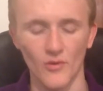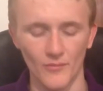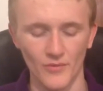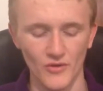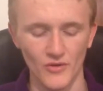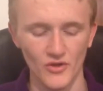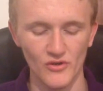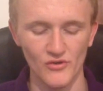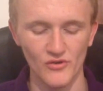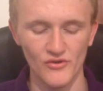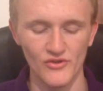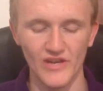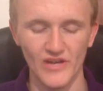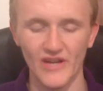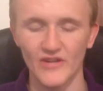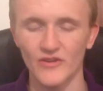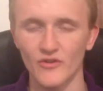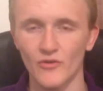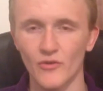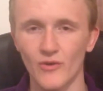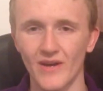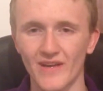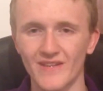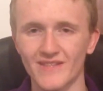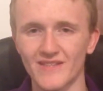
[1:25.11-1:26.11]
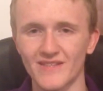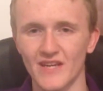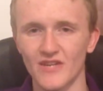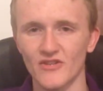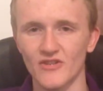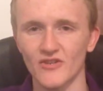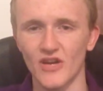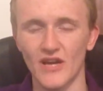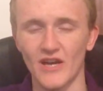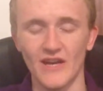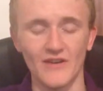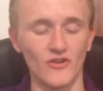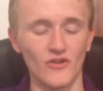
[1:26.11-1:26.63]
But usually, I
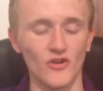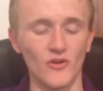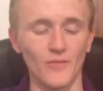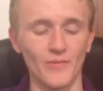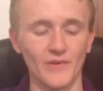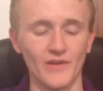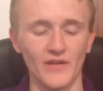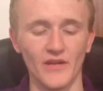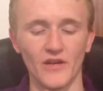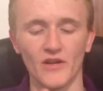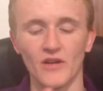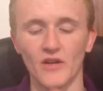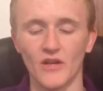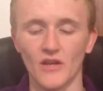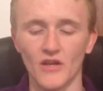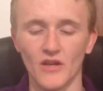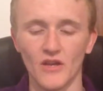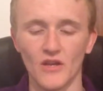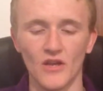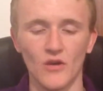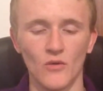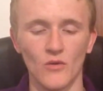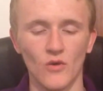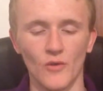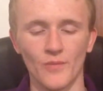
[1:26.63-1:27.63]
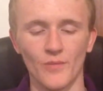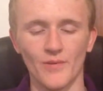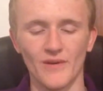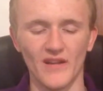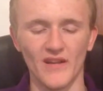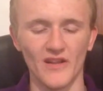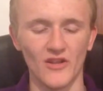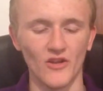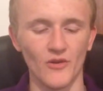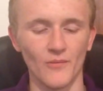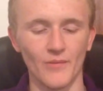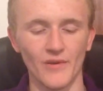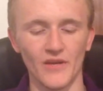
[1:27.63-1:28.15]
haven't opened it a
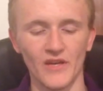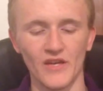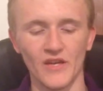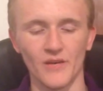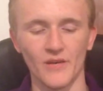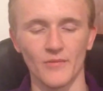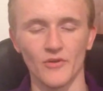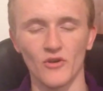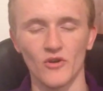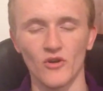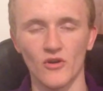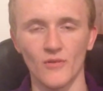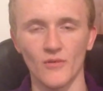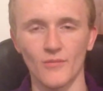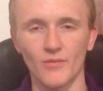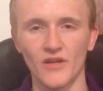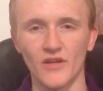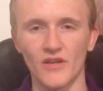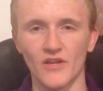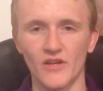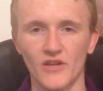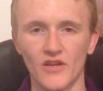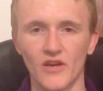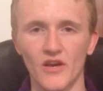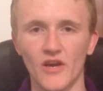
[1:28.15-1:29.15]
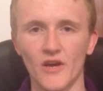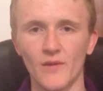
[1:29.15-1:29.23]
little bit here, but not completely.